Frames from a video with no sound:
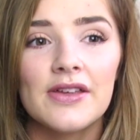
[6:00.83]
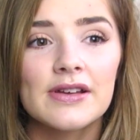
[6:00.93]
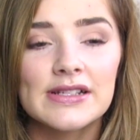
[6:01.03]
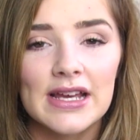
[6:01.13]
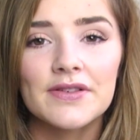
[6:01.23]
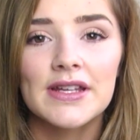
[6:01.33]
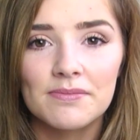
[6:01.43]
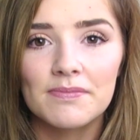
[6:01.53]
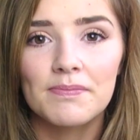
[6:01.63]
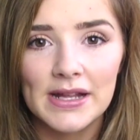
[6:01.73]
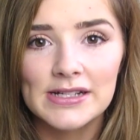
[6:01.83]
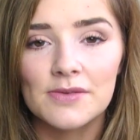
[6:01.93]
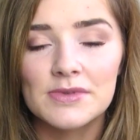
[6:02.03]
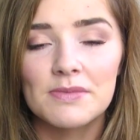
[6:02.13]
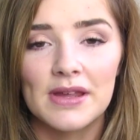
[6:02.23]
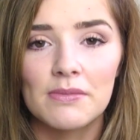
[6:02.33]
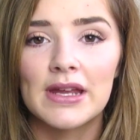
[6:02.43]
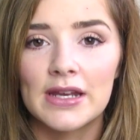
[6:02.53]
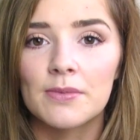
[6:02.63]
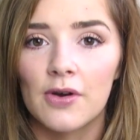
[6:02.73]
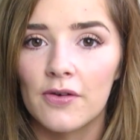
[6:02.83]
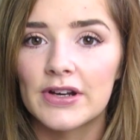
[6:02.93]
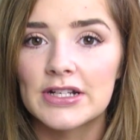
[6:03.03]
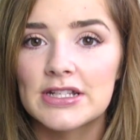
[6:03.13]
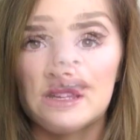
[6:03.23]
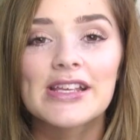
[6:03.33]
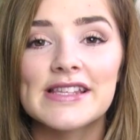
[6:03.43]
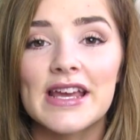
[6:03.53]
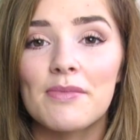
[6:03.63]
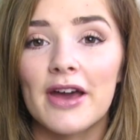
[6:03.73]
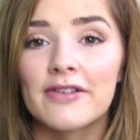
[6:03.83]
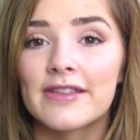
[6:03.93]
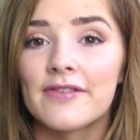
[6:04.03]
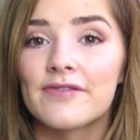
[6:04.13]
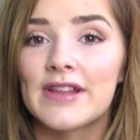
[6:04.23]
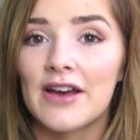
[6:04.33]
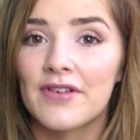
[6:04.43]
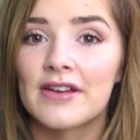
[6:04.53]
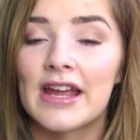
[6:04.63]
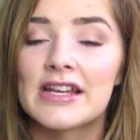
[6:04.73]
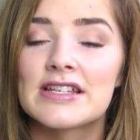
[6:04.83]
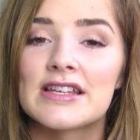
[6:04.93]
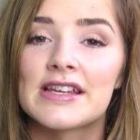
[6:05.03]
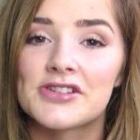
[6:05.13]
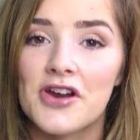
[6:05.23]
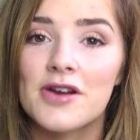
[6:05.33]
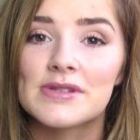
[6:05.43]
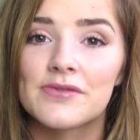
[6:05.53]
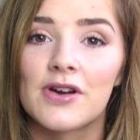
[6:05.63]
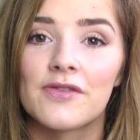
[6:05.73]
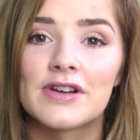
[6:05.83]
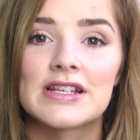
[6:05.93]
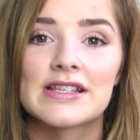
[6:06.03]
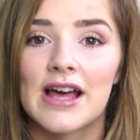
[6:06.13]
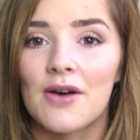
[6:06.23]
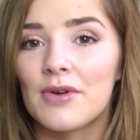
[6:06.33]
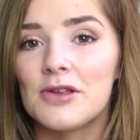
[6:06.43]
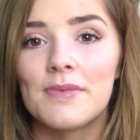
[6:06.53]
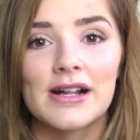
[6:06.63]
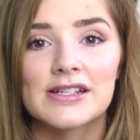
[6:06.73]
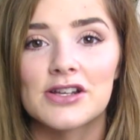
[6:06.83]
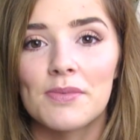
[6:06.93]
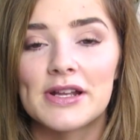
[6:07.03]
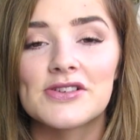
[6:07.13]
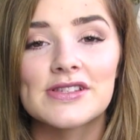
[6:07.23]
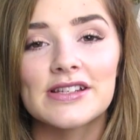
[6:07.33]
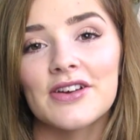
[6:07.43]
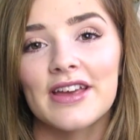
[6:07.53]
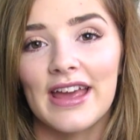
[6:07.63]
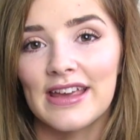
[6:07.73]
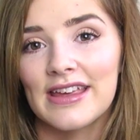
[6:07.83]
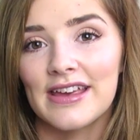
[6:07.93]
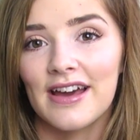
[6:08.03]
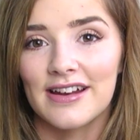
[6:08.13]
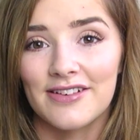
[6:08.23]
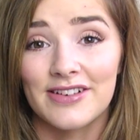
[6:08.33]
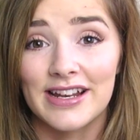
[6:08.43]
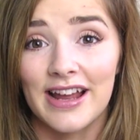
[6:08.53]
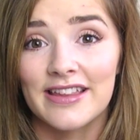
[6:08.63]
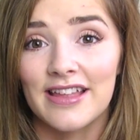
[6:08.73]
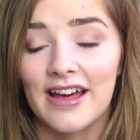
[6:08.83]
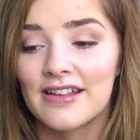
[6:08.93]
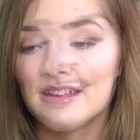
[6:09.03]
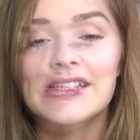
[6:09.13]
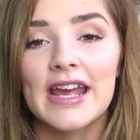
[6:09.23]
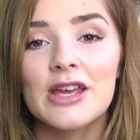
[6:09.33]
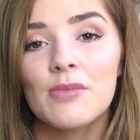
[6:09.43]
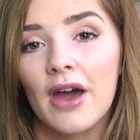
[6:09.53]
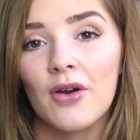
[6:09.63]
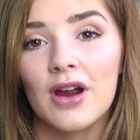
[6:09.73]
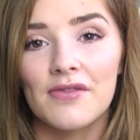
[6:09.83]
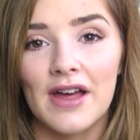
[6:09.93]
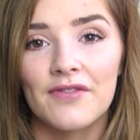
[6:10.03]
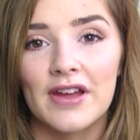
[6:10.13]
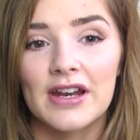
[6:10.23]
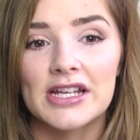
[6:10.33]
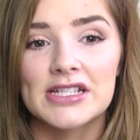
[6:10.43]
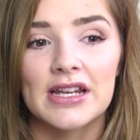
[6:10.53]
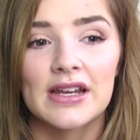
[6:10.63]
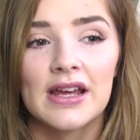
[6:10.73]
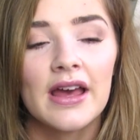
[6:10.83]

You can definitely build it up to be a medium coverage. The best thing about that foundation in terms of coverage is that when you build it up, it doesn't look cakey, and I really like that. The staying power of that foundation